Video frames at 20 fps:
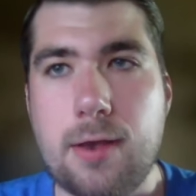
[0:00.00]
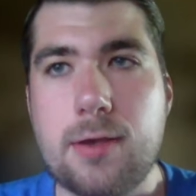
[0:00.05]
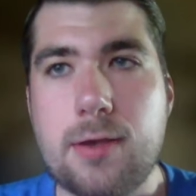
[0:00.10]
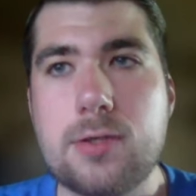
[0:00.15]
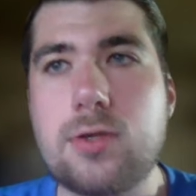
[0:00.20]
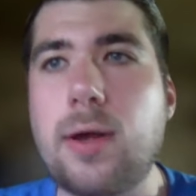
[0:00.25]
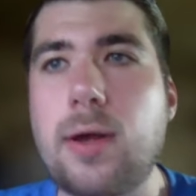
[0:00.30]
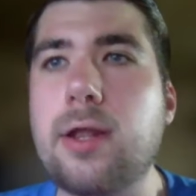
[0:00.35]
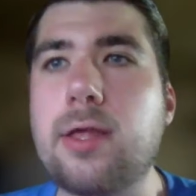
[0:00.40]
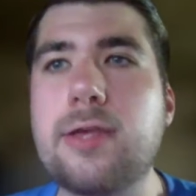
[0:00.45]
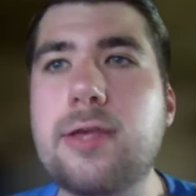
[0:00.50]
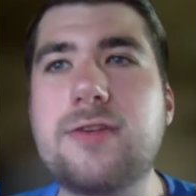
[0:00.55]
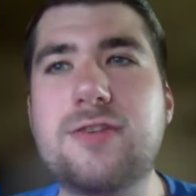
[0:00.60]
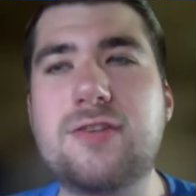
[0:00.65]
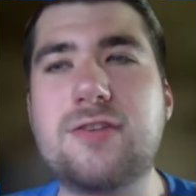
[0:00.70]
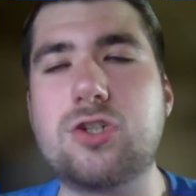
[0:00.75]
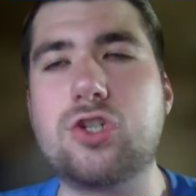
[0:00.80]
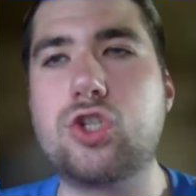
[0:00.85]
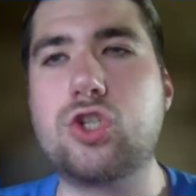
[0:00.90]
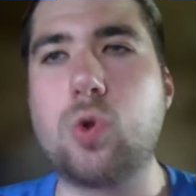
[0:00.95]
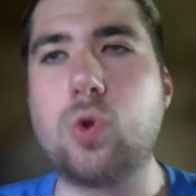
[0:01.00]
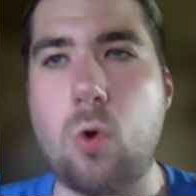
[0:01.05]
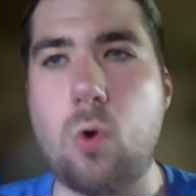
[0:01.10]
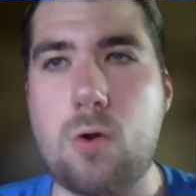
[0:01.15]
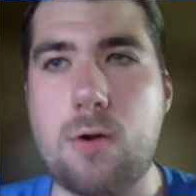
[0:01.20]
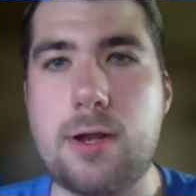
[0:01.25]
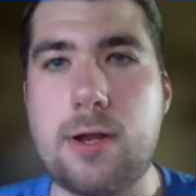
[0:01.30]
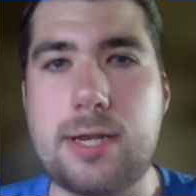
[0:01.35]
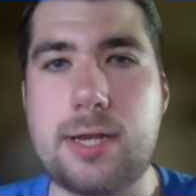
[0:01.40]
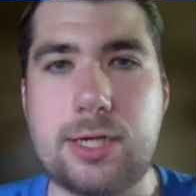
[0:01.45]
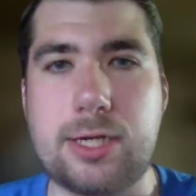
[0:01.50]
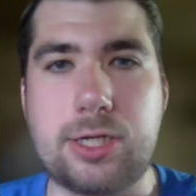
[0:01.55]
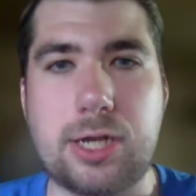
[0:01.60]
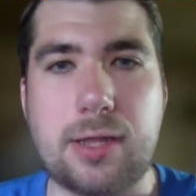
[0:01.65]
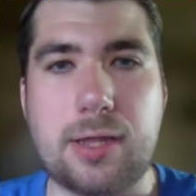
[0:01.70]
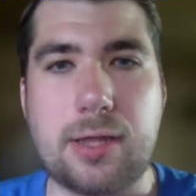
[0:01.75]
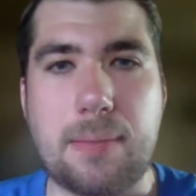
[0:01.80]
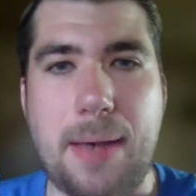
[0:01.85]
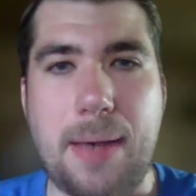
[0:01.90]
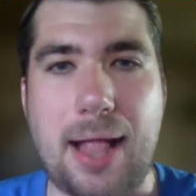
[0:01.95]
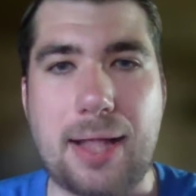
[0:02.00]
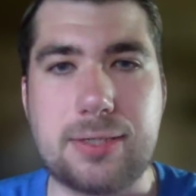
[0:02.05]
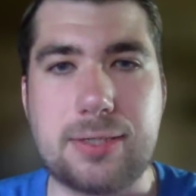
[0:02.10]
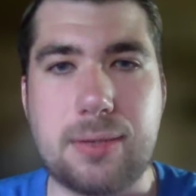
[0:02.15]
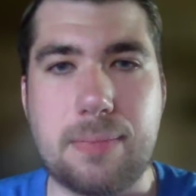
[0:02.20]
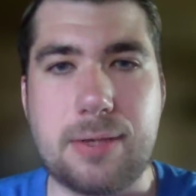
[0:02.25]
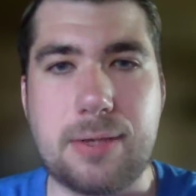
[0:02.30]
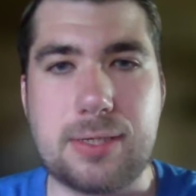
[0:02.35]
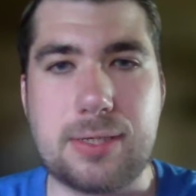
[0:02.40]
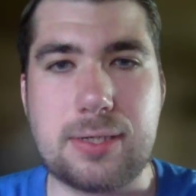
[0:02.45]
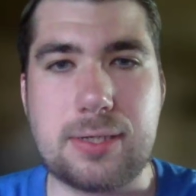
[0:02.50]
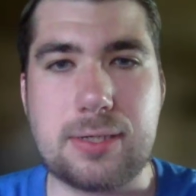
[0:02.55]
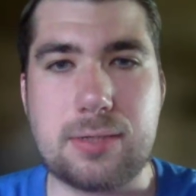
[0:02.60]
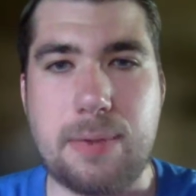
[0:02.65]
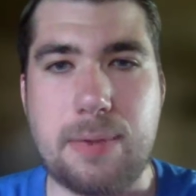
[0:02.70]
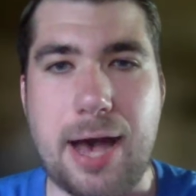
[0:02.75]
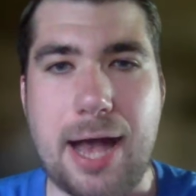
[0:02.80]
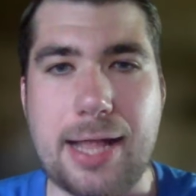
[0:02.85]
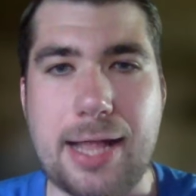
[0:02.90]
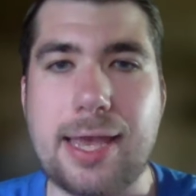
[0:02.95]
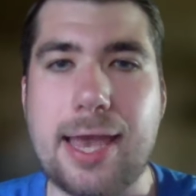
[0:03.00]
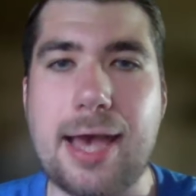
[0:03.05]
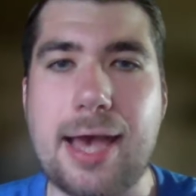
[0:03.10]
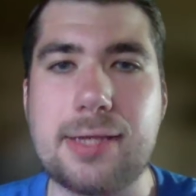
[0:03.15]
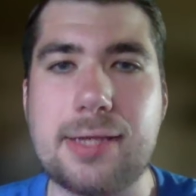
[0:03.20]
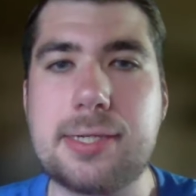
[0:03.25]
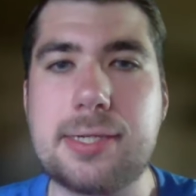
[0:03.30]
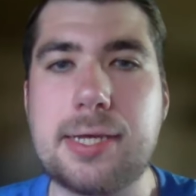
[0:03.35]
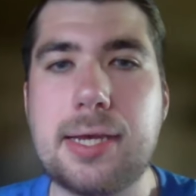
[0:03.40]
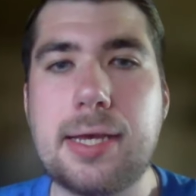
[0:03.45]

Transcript: So I know this is a shorter edition of the Palace of Pistons podcast.